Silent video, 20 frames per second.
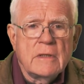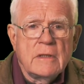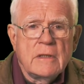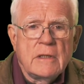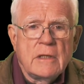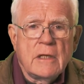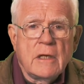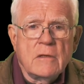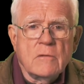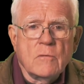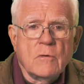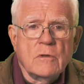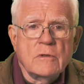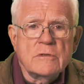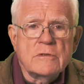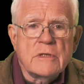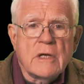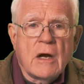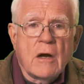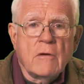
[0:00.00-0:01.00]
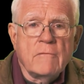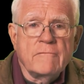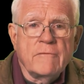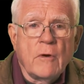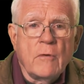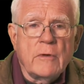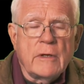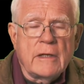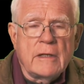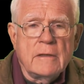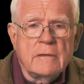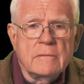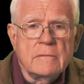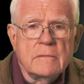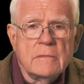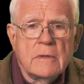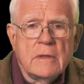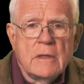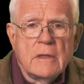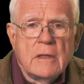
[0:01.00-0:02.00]
In other words, our voting,
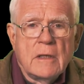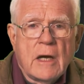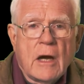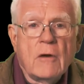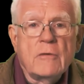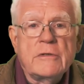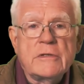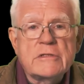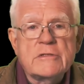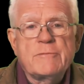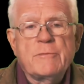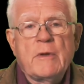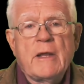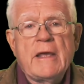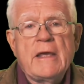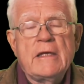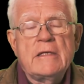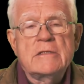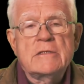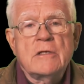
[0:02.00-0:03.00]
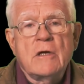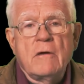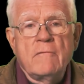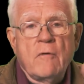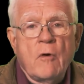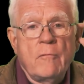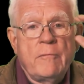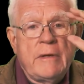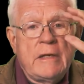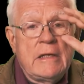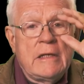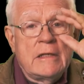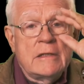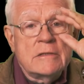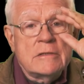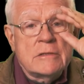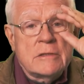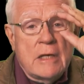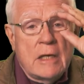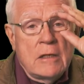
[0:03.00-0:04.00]
our displays of
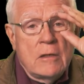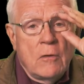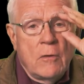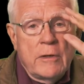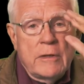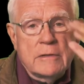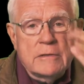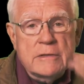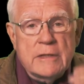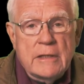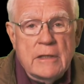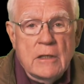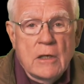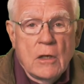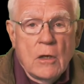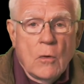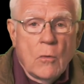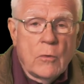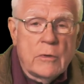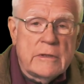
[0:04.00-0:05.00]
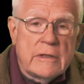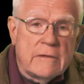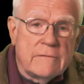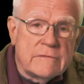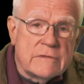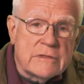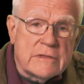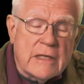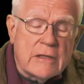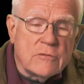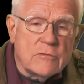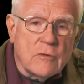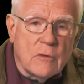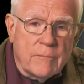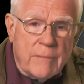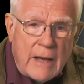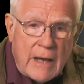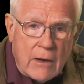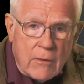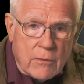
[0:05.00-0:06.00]
obedience and loyalty would give central
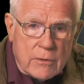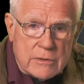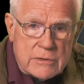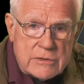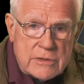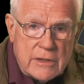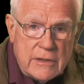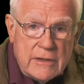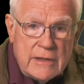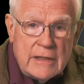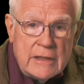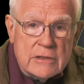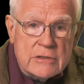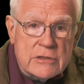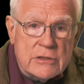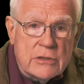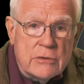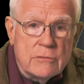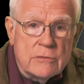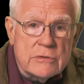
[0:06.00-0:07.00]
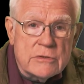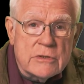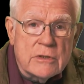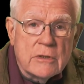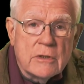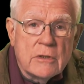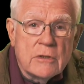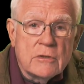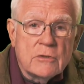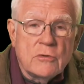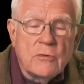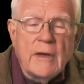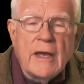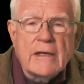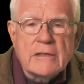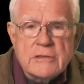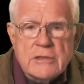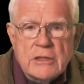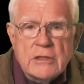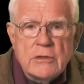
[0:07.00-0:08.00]
powers the excuse to
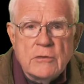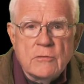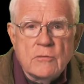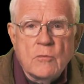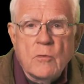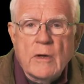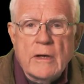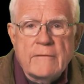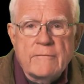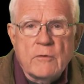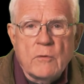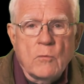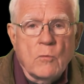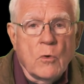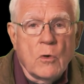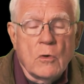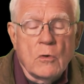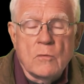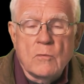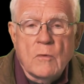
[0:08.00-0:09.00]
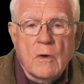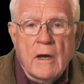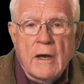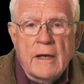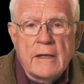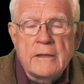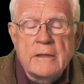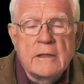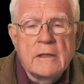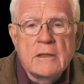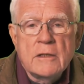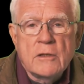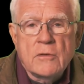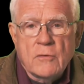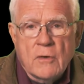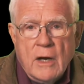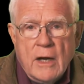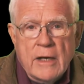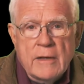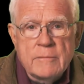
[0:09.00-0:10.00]
execute whatever worldwide
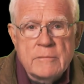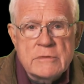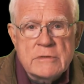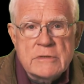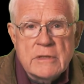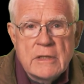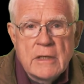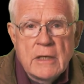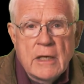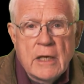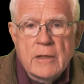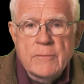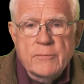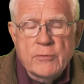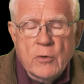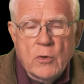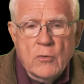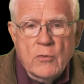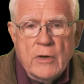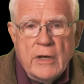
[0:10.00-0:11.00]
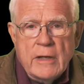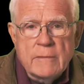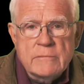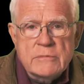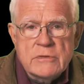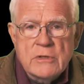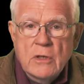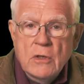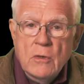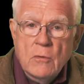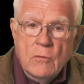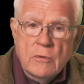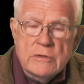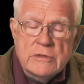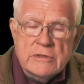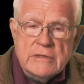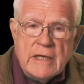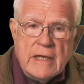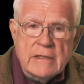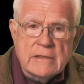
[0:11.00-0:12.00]
crimes and programs would
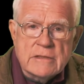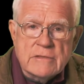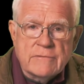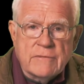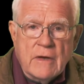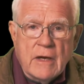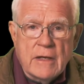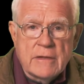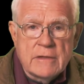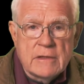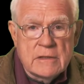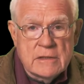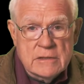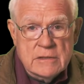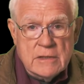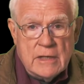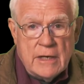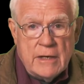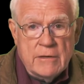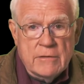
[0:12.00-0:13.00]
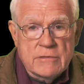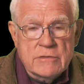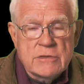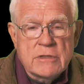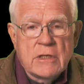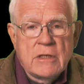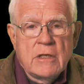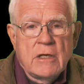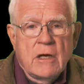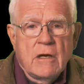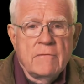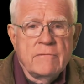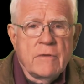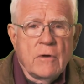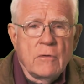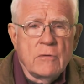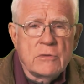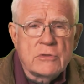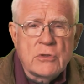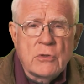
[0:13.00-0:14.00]
satisfy the desires of
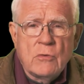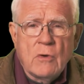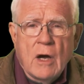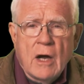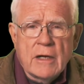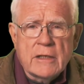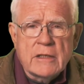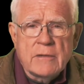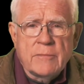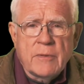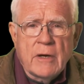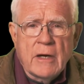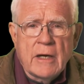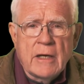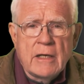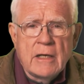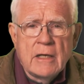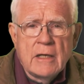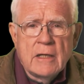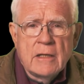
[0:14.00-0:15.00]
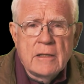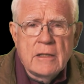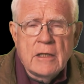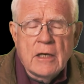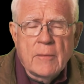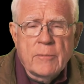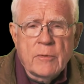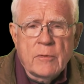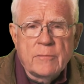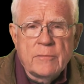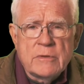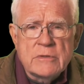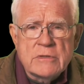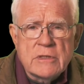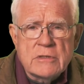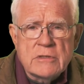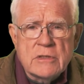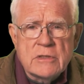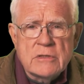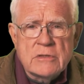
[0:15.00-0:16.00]
those who occupy the upper
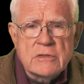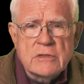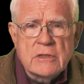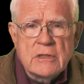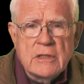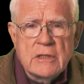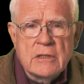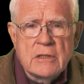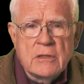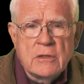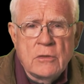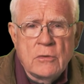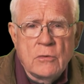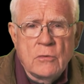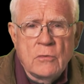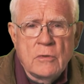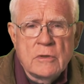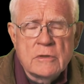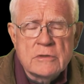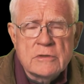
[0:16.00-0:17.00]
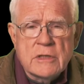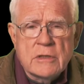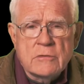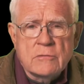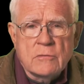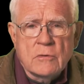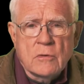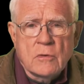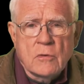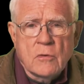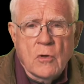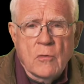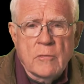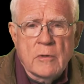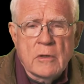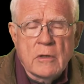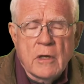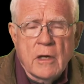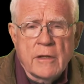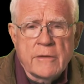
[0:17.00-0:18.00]
positions in the new central
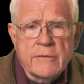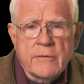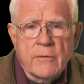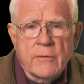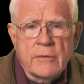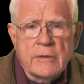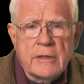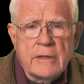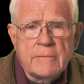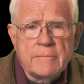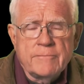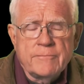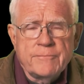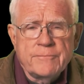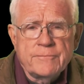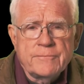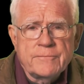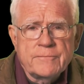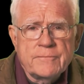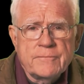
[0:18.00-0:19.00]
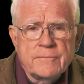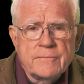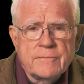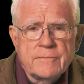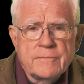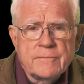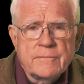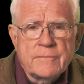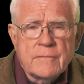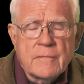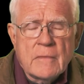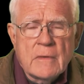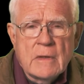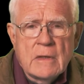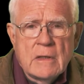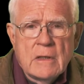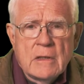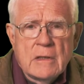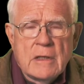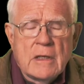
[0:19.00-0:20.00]
global authority.
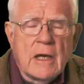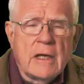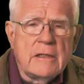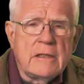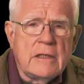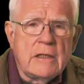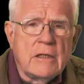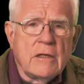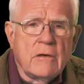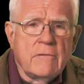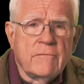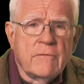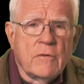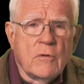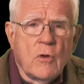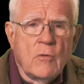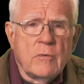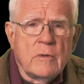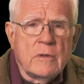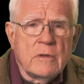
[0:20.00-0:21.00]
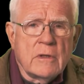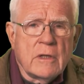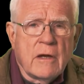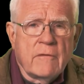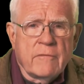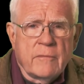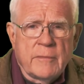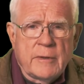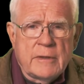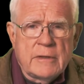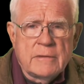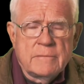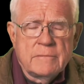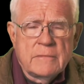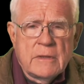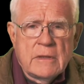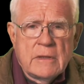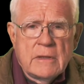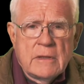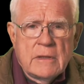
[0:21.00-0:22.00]
The idea of global government
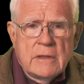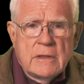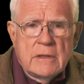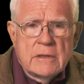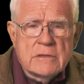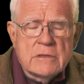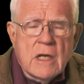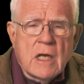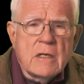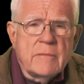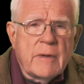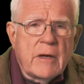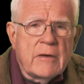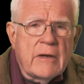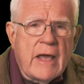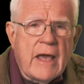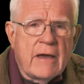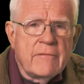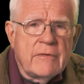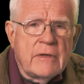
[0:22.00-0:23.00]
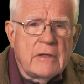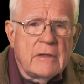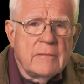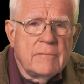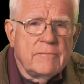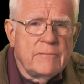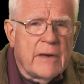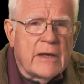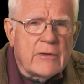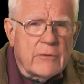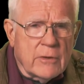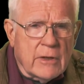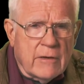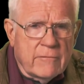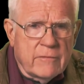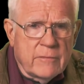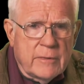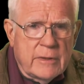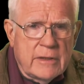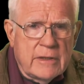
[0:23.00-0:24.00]
is not about having better
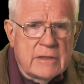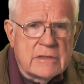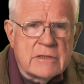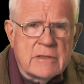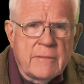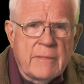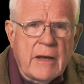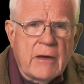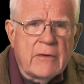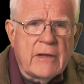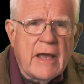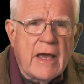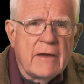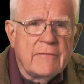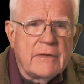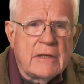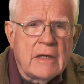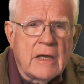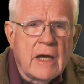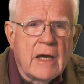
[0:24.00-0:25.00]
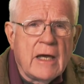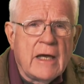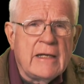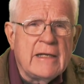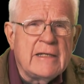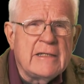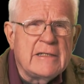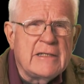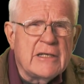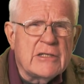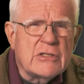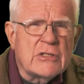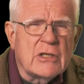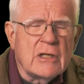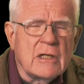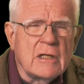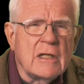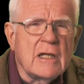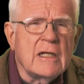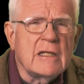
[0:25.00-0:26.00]
government. It is about having an
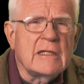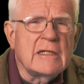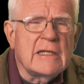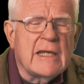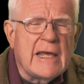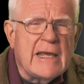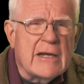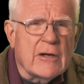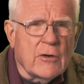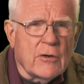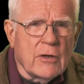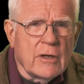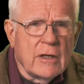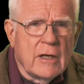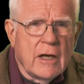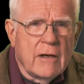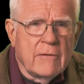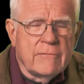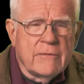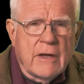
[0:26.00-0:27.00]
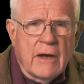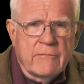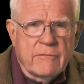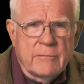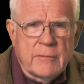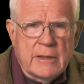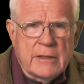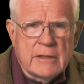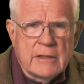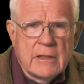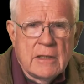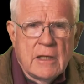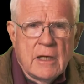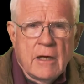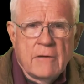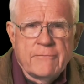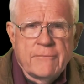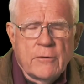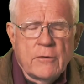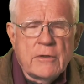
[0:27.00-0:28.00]
additional layer of government,
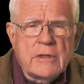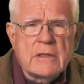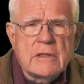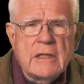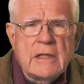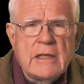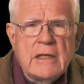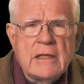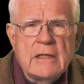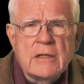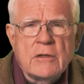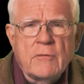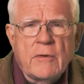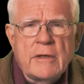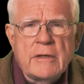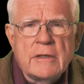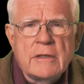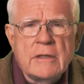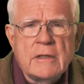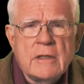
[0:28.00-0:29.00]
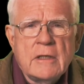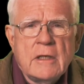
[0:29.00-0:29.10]
a vertically integrated